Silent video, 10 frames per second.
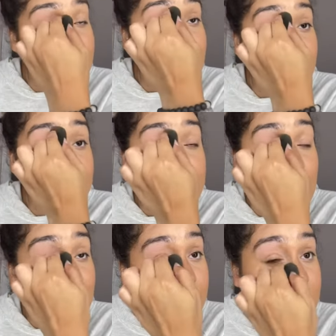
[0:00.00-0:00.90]
So that
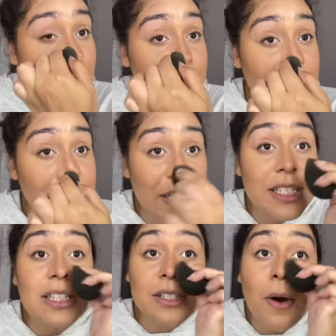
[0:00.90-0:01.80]
that that was
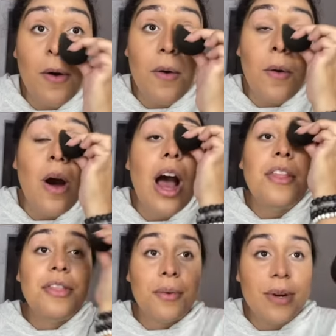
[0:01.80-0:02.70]
basically so
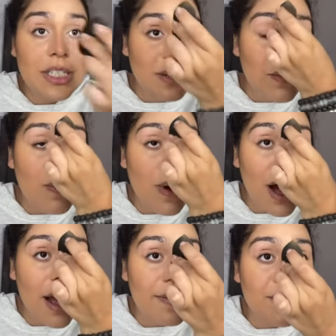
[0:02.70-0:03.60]
the reason
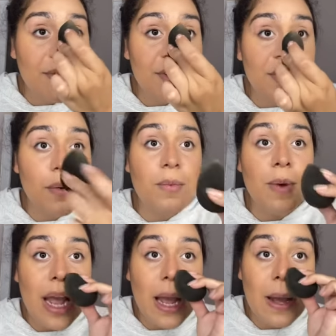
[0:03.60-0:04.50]
why for the
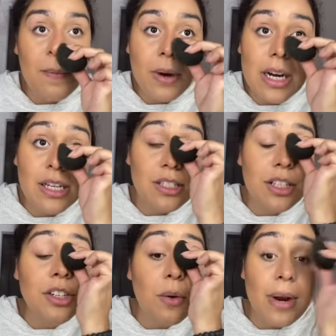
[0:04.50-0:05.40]
weight
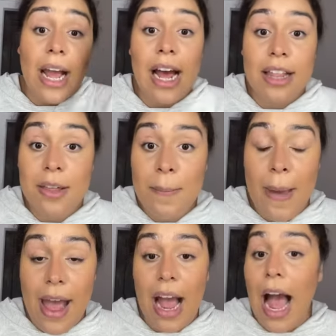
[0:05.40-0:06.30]
was, you know, when I got
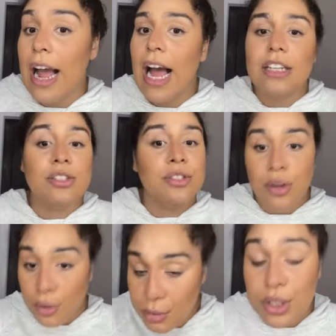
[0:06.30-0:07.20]
them back, I got
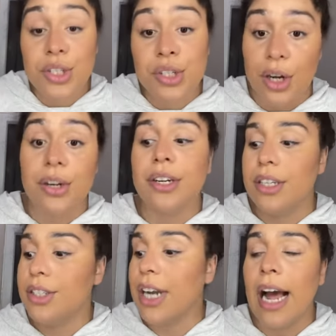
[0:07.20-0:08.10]
so discouraged.